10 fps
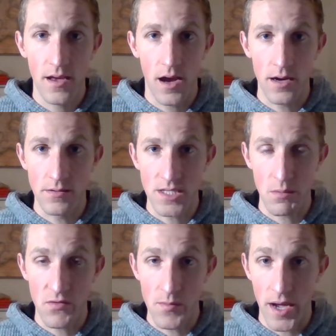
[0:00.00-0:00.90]
I know some
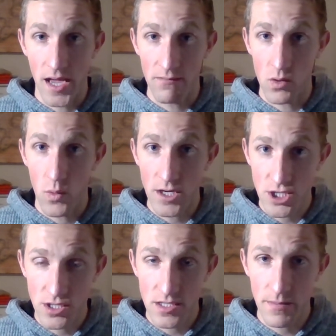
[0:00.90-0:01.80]
of you might have
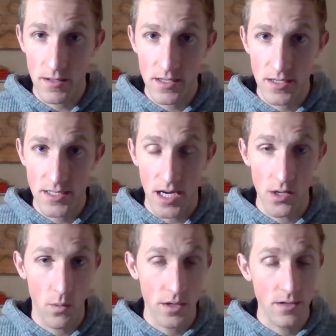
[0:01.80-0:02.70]
questions about this. I
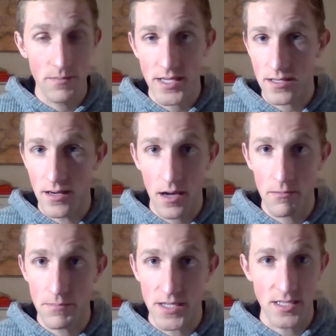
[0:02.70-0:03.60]
don't want you to mess it
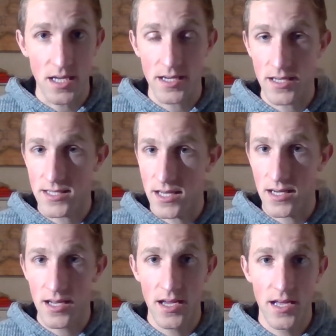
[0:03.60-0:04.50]
up because, like I
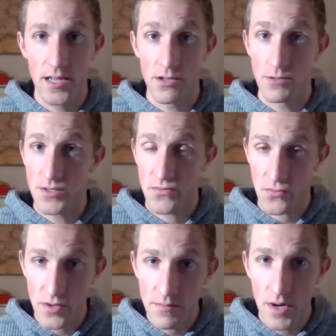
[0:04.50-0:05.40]
said, there is
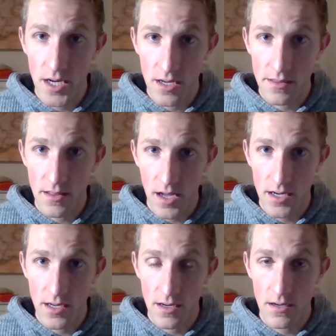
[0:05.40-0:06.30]
free money on the
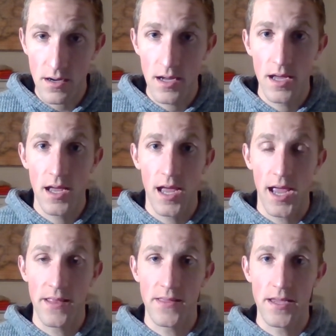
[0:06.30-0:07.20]
line here,
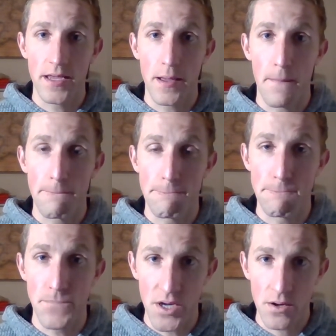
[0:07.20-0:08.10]
and the
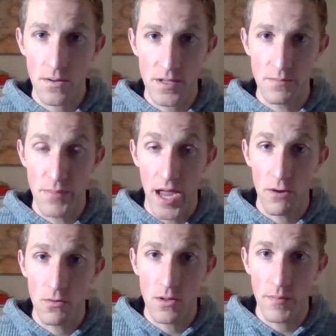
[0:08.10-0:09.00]
bigger the
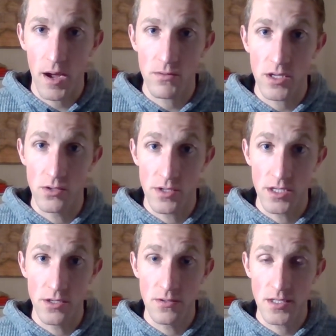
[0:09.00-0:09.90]
payroll amount that you
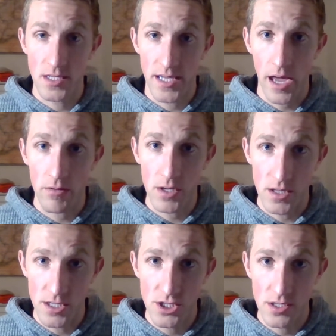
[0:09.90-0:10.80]
can use in the
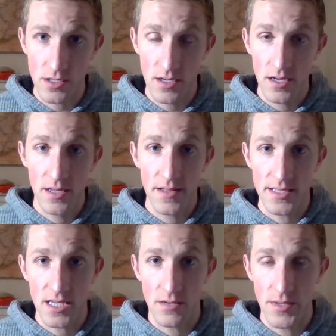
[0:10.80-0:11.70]
calculation, that's
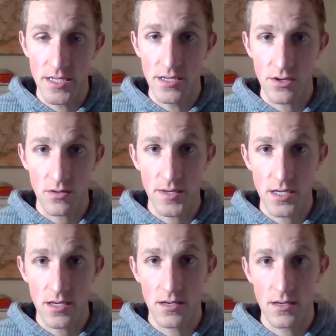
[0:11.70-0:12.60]
going to be
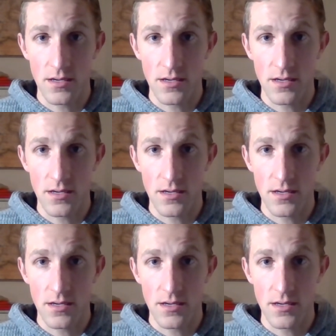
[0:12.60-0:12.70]
determined.